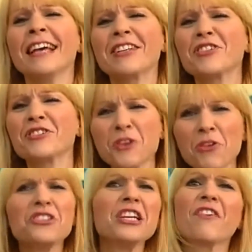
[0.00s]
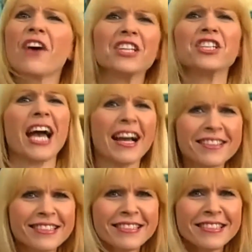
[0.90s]
Yes, a dodgy French
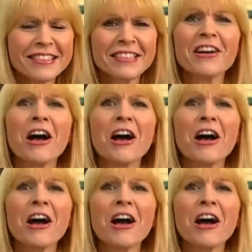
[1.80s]
accent,